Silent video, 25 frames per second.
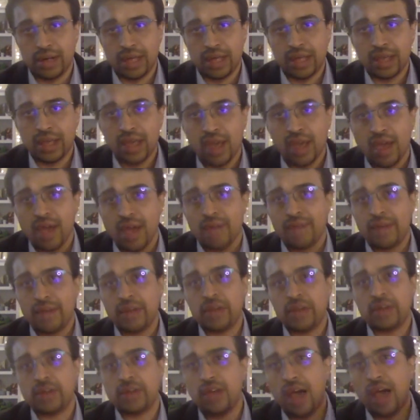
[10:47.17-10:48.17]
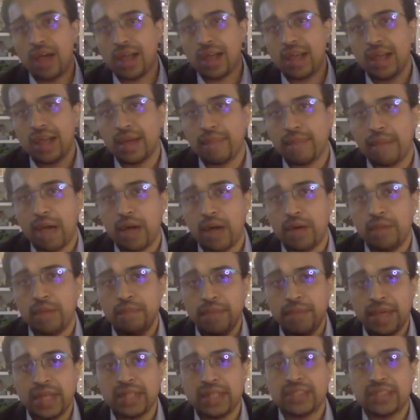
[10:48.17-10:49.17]
Like when you're mm-hmm. talking about
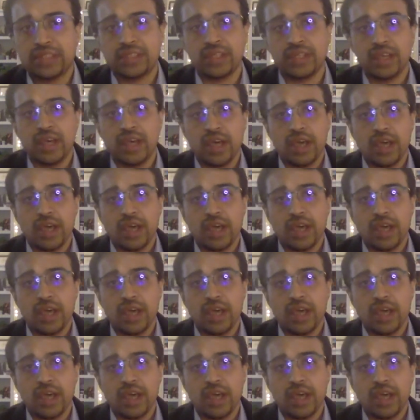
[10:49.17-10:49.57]
myths,